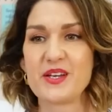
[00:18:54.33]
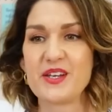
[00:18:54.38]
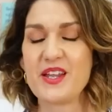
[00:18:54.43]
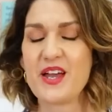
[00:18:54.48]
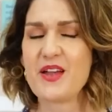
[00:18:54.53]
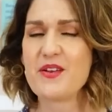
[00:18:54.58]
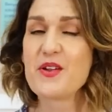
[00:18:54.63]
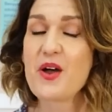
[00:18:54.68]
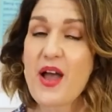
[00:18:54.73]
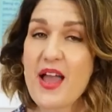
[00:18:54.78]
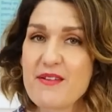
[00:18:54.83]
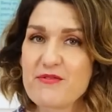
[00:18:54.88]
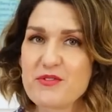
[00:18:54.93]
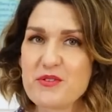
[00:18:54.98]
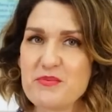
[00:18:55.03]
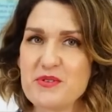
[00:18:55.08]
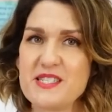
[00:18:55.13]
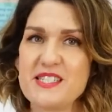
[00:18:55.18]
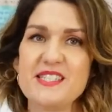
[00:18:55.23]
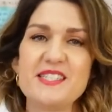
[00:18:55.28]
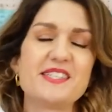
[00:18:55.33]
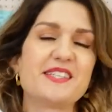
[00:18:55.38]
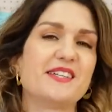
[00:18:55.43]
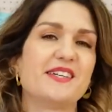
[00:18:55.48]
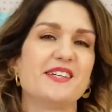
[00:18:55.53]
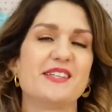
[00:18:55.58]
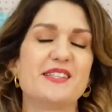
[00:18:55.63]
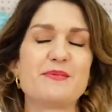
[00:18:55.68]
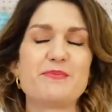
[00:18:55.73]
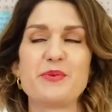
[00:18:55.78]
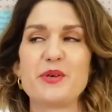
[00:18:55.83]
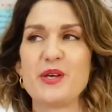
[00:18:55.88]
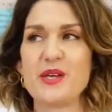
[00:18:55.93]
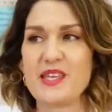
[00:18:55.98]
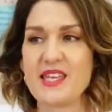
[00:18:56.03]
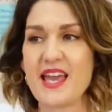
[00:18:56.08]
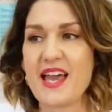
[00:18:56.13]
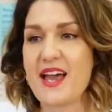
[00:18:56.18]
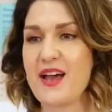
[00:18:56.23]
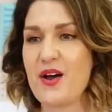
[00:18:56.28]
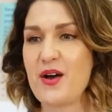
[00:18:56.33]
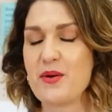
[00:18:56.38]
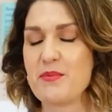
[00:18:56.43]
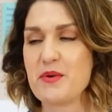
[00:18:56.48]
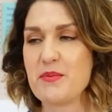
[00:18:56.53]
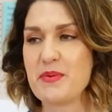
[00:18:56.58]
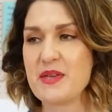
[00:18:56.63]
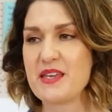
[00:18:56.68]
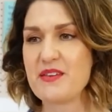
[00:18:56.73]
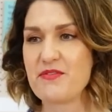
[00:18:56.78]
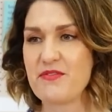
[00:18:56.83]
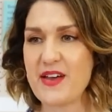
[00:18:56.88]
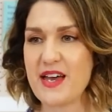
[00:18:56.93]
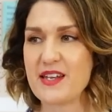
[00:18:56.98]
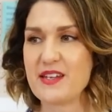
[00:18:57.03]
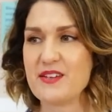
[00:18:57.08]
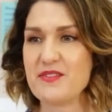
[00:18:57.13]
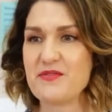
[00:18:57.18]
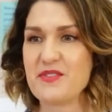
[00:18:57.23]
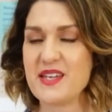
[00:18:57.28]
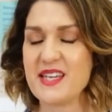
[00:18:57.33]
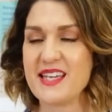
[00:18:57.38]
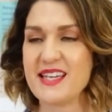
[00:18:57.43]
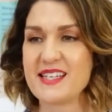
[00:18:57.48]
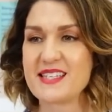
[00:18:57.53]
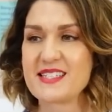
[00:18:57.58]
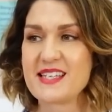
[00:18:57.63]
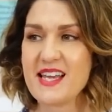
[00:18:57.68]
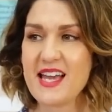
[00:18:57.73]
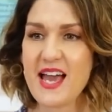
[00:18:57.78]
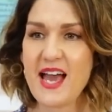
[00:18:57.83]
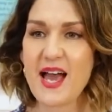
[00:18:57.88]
I know not everybody does, but yeah, I'm a big fan of it.